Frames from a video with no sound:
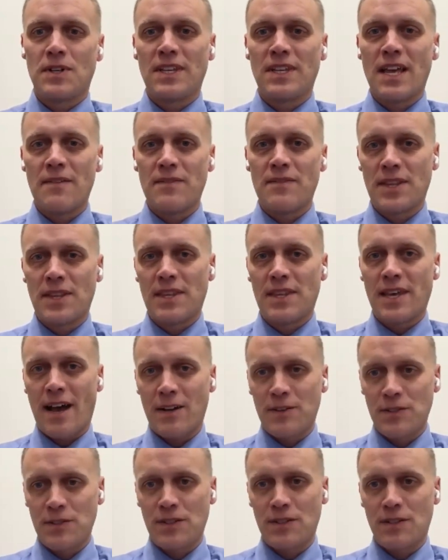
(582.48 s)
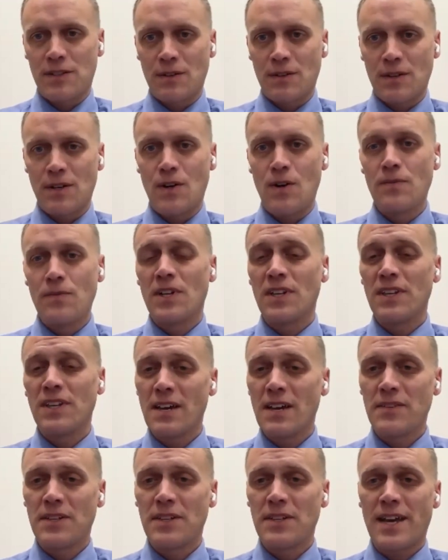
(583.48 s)
Over 11,000
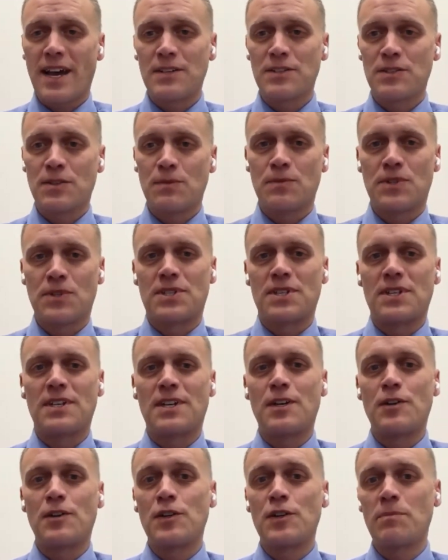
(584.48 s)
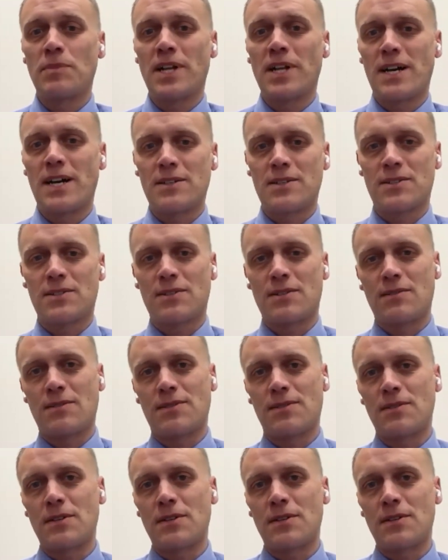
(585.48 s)
were security blocks,